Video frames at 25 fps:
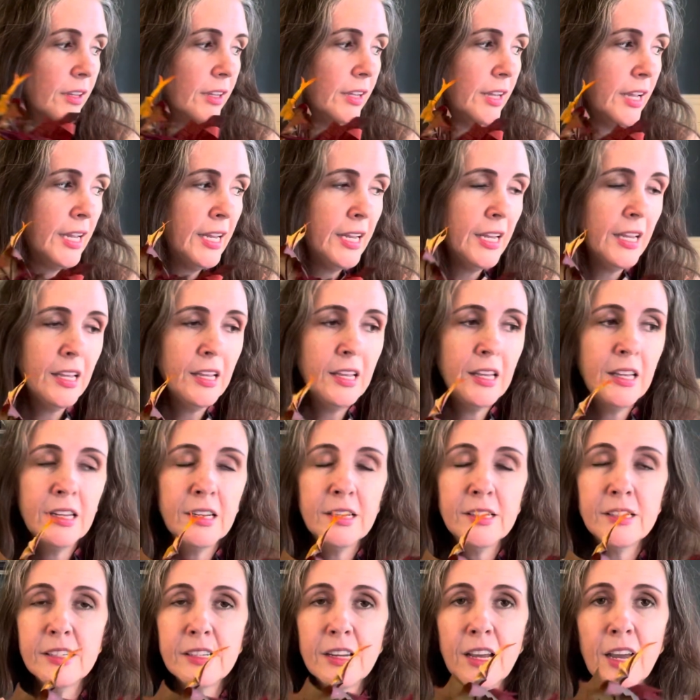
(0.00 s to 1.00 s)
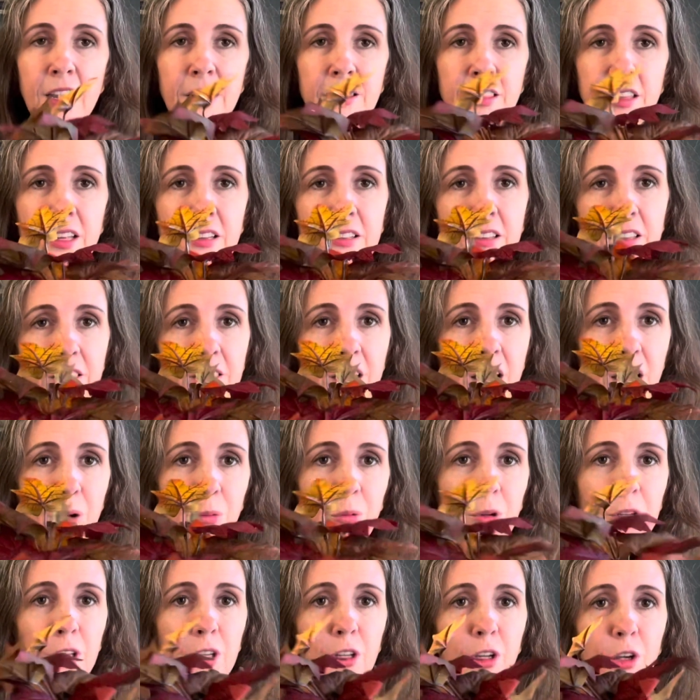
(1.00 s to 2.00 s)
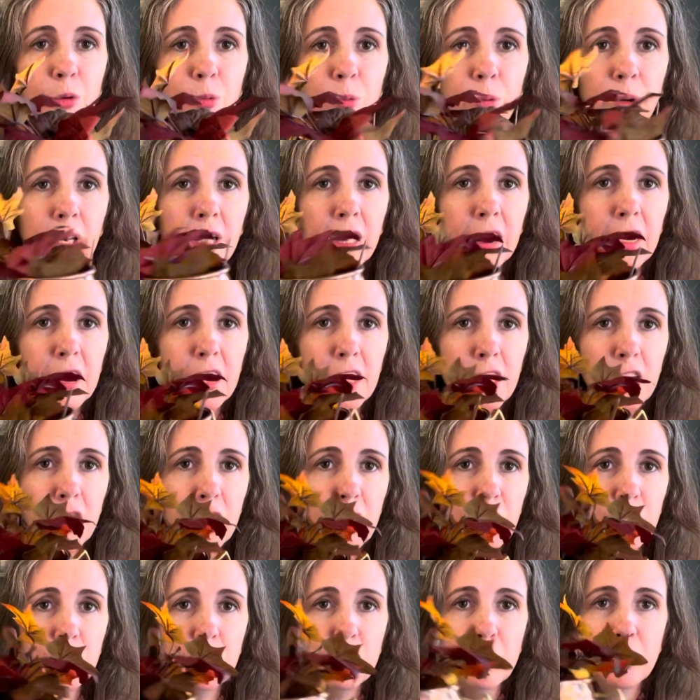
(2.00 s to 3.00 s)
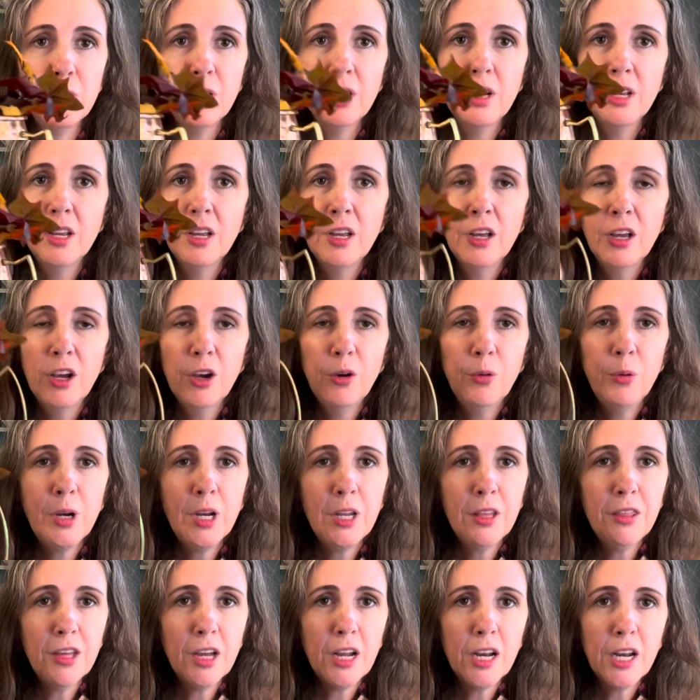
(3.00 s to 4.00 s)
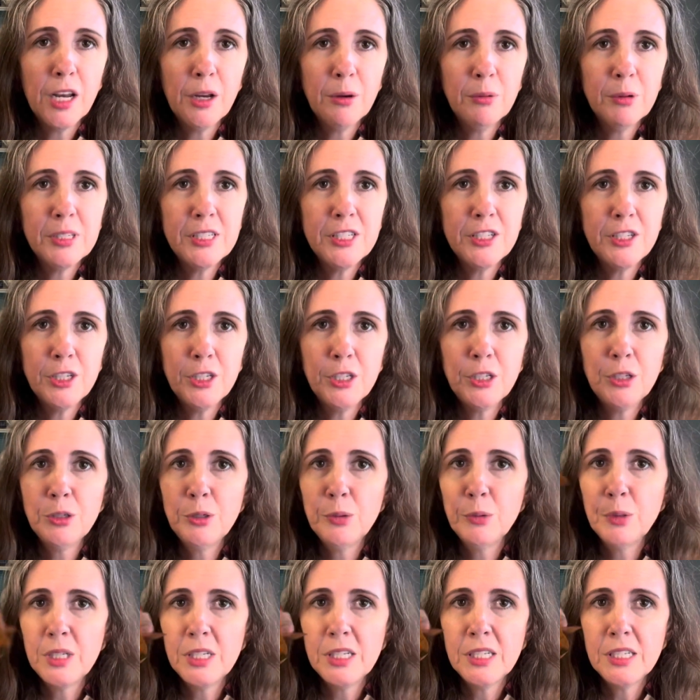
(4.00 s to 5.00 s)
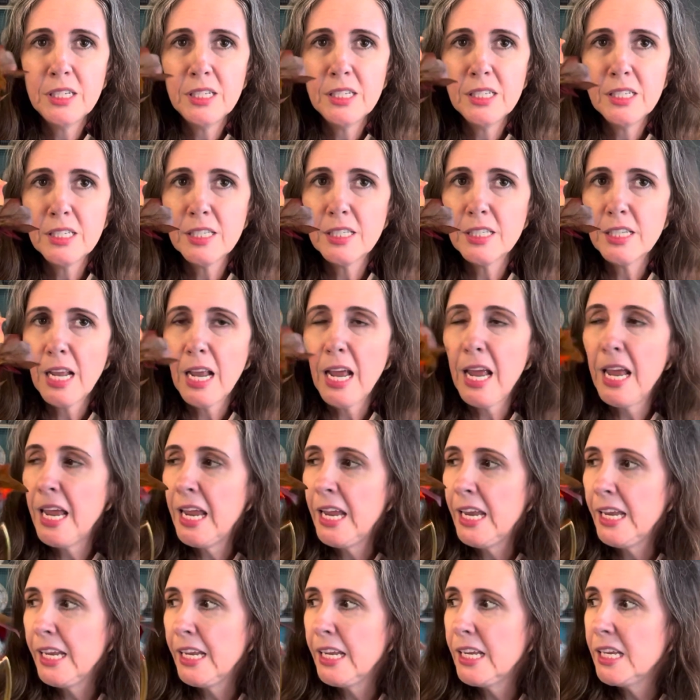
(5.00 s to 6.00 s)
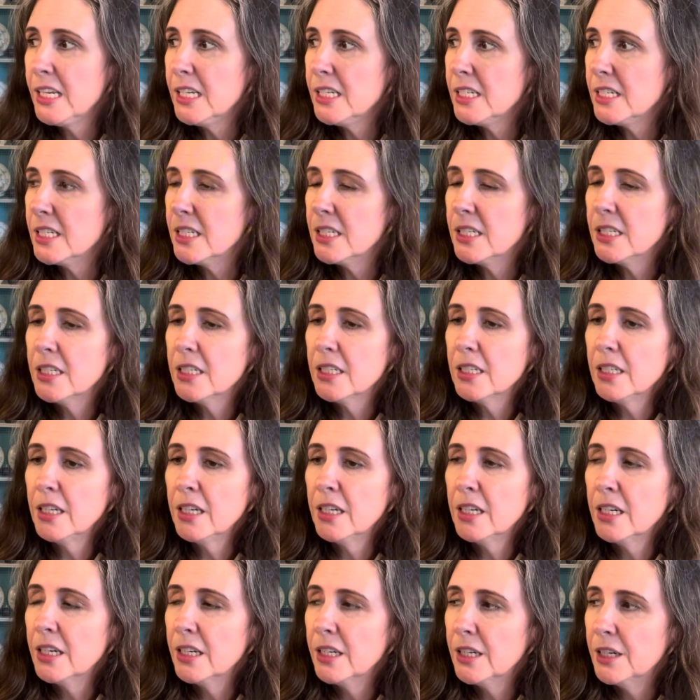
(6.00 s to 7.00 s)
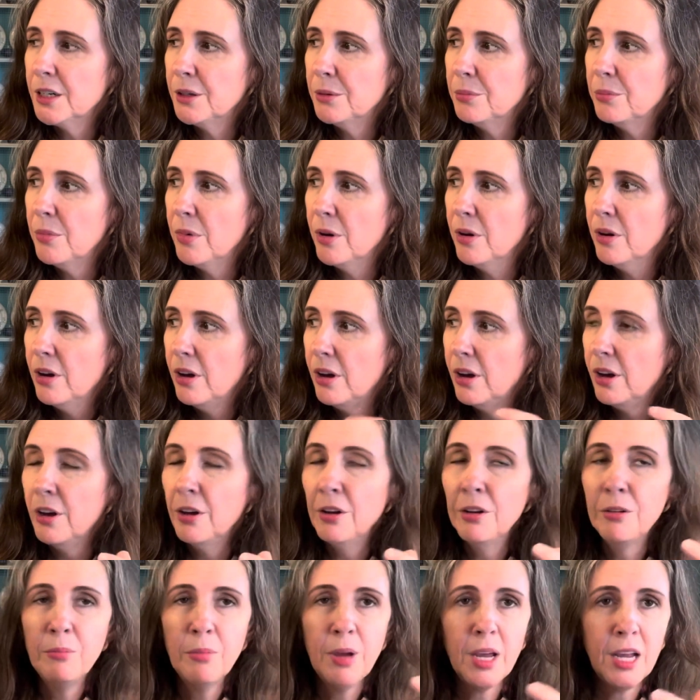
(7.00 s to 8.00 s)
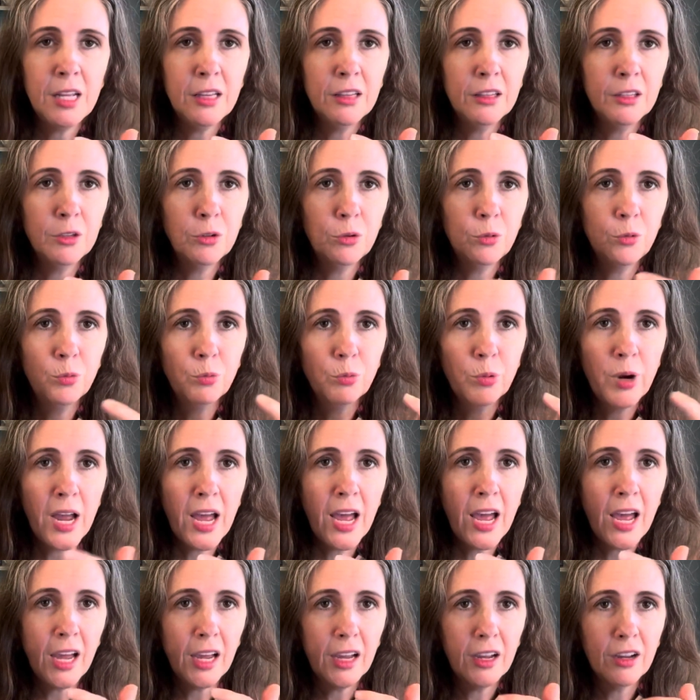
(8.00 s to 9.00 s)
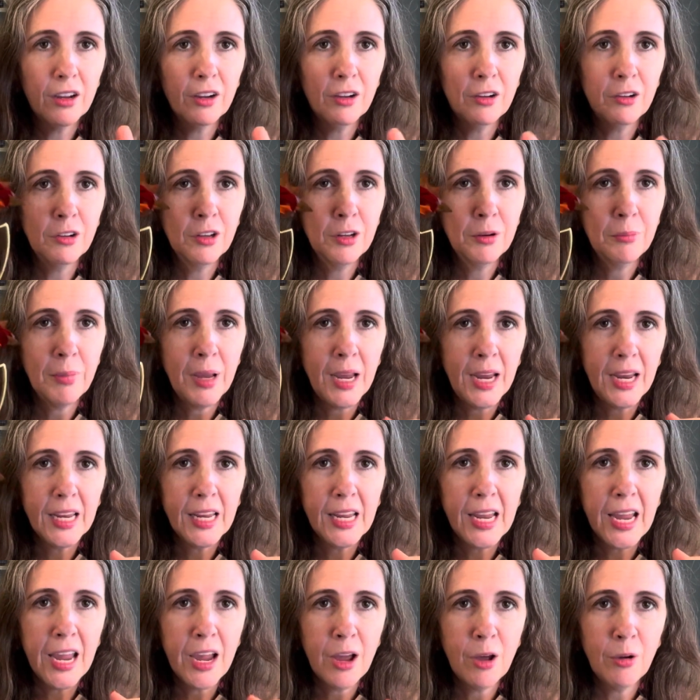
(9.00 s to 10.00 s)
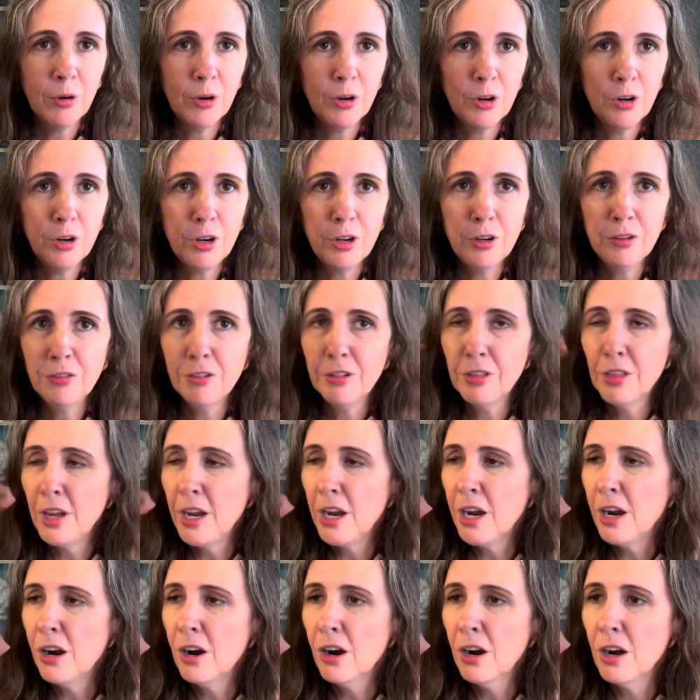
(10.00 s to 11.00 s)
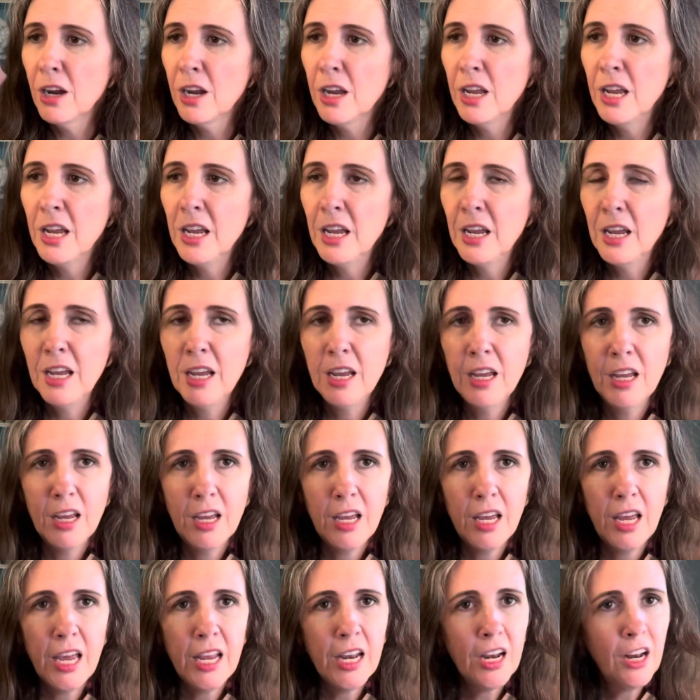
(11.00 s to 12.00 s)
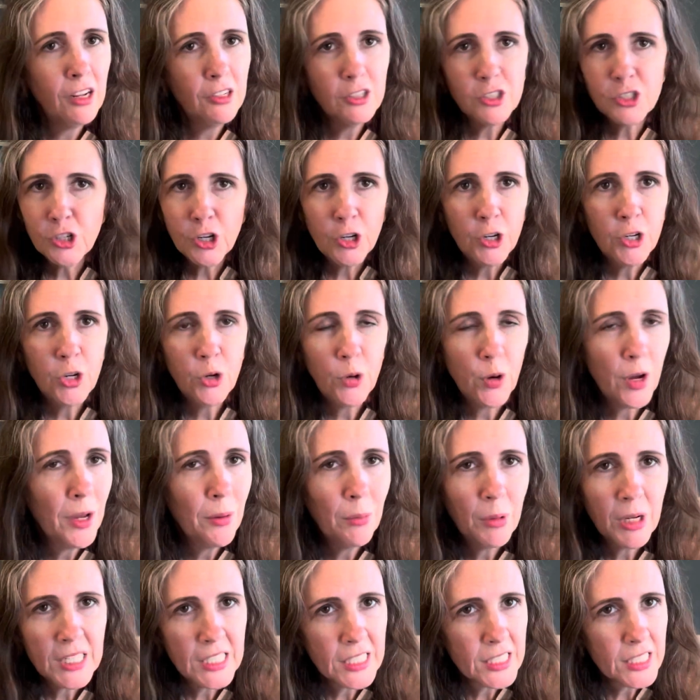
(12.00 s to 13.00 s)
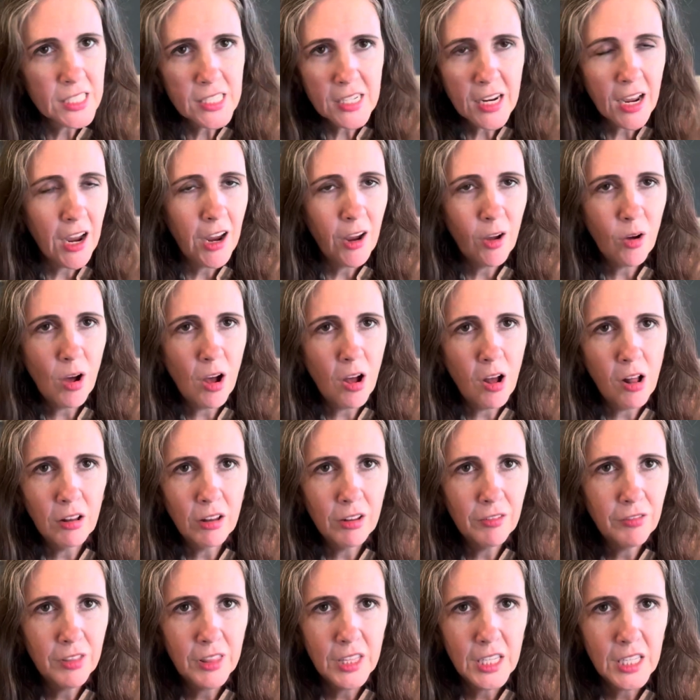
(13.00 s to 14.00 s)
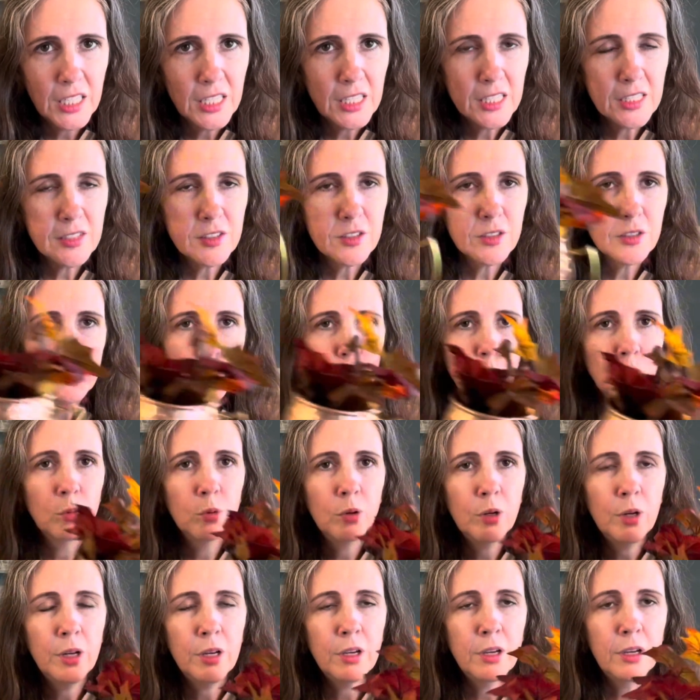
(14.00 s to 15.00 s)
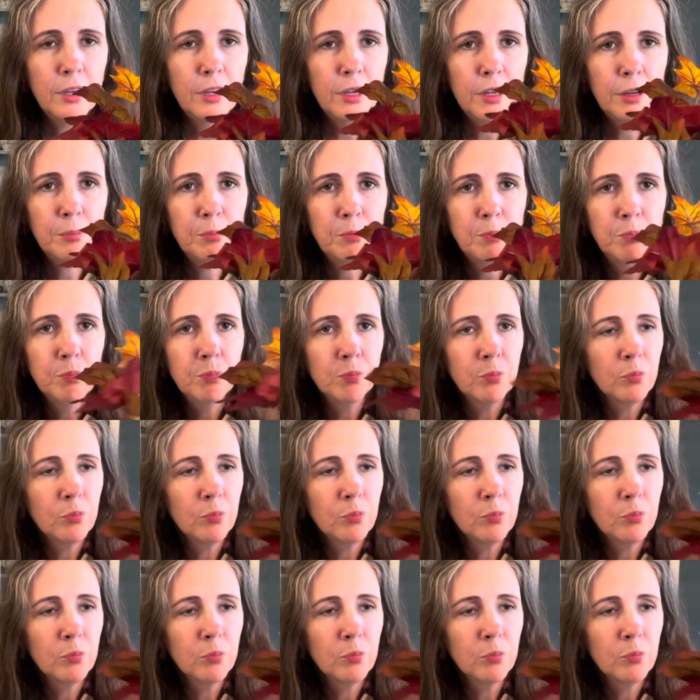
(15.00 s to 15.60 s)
and I think that that would look really cute what I thought I would do is hang it um, on my little rack on my counter over there. And I'll show you how I'm gonna style all of these um,